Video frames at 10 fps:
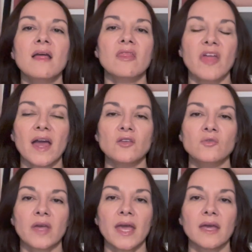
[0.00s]
that you
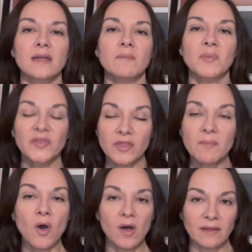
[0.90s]
can put them
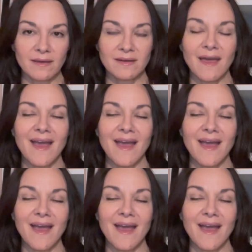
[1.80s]
all in